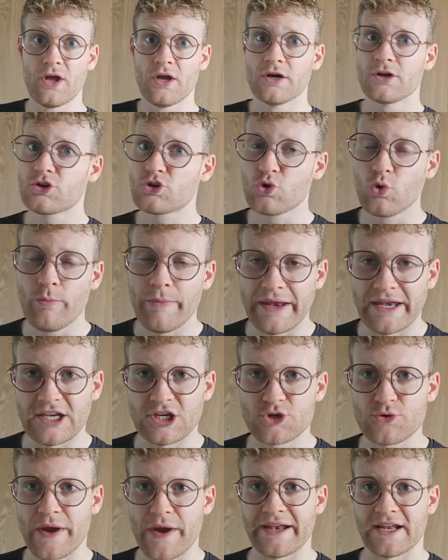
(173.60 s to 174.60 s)
too many
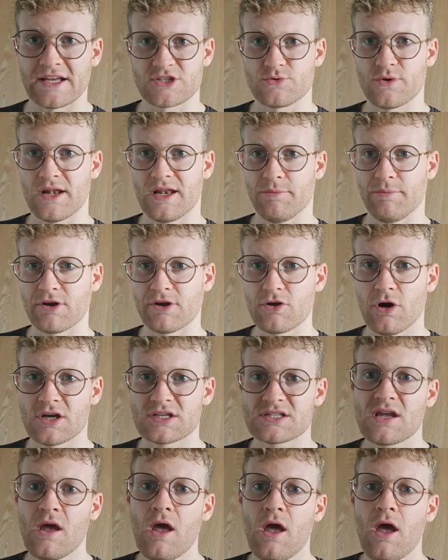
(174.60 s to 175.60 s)
traders really because
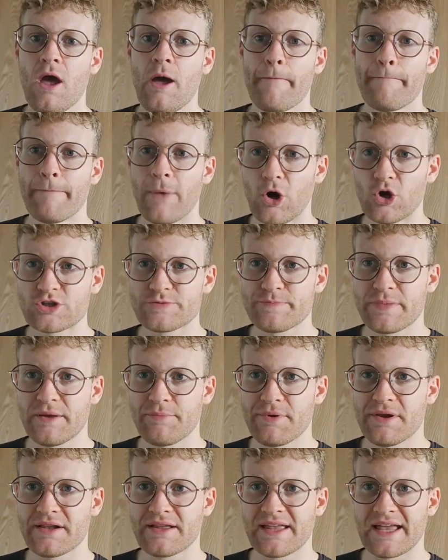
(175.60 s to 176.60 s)
most
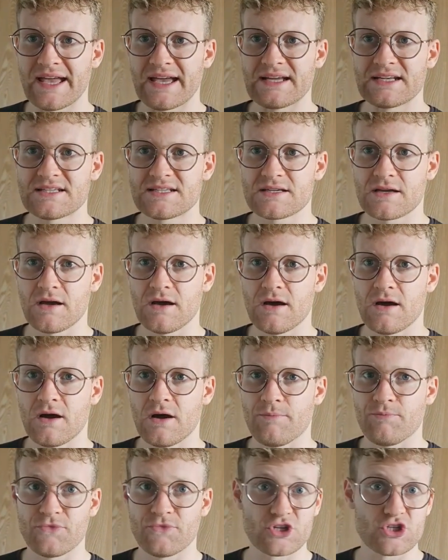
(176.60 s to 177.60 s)
people get
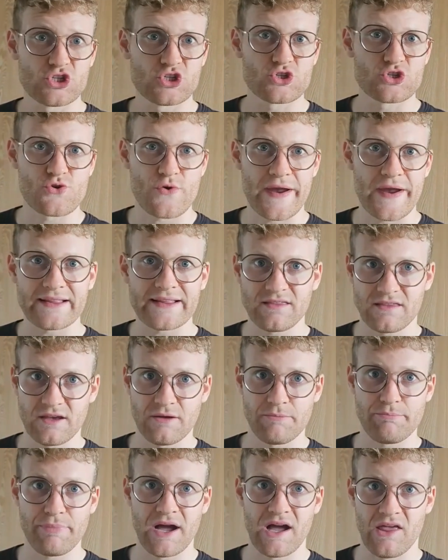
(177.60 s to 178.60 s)
um, distracted
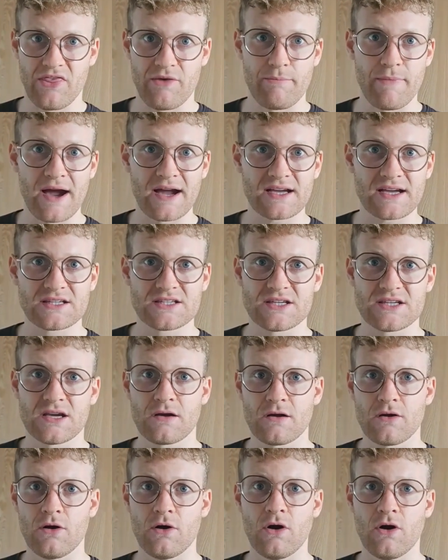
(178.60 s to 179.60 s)
by the
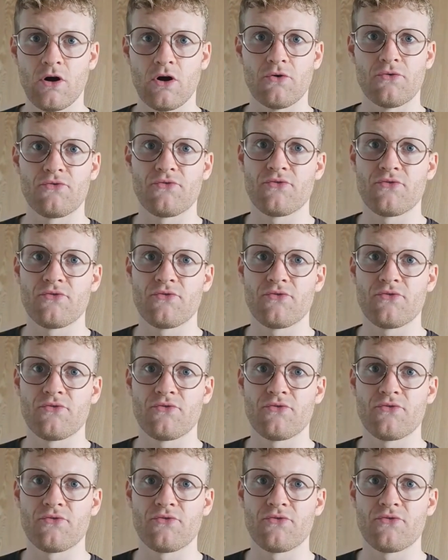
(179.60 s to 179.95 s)
marketing of